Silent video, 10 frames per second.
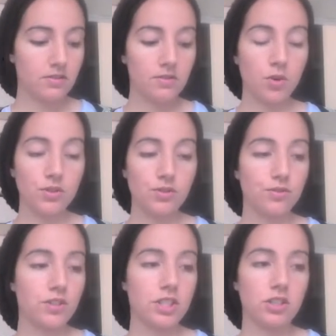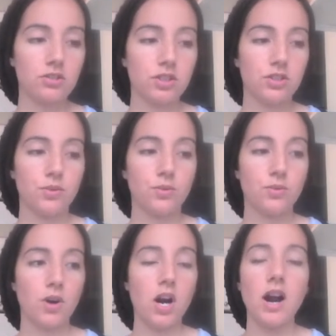also for children
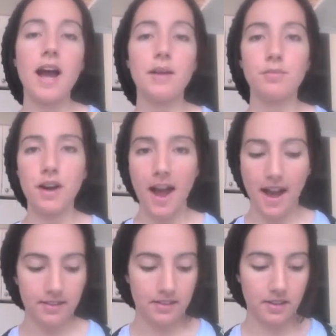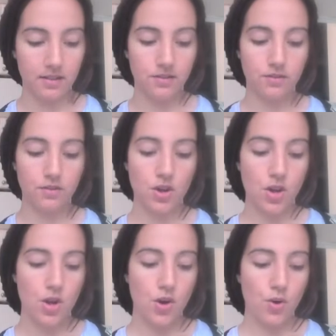who are hyperactive
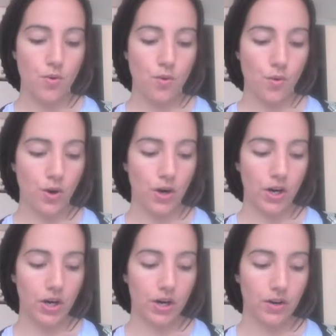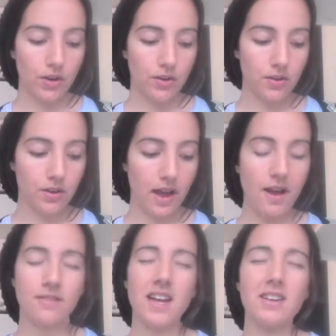or
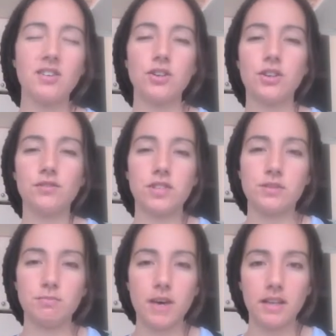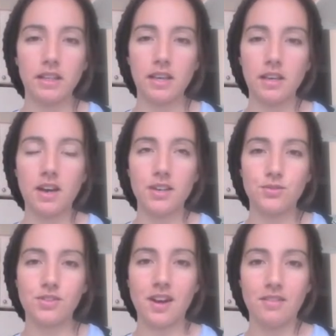have that nervous belly. I
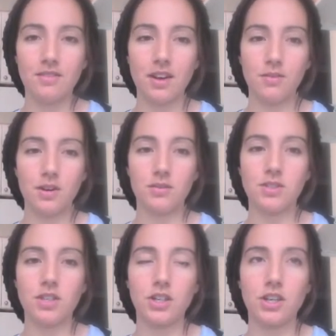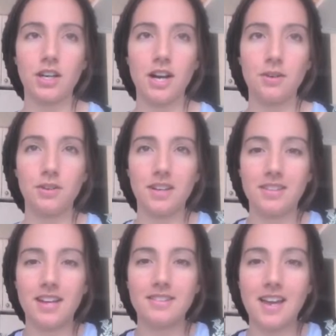used to have that when I was younger. I would get
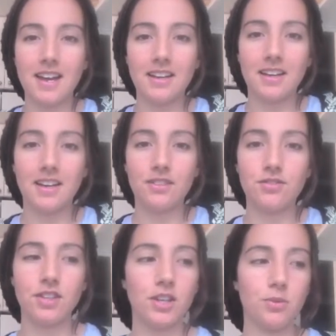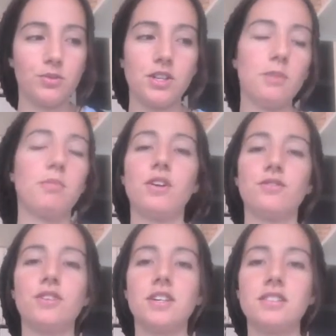that tightening feeling, almost like
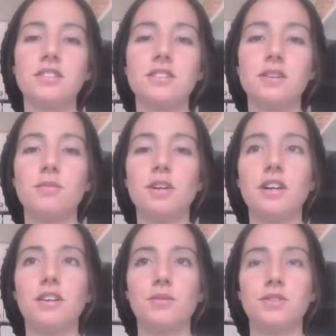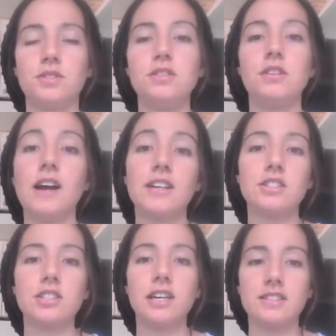butterflies in the stomach, and it was
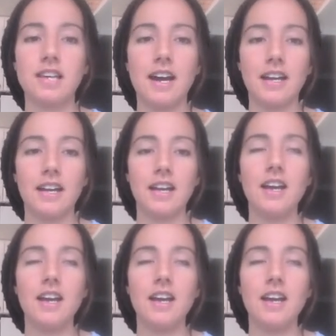actually anxiety.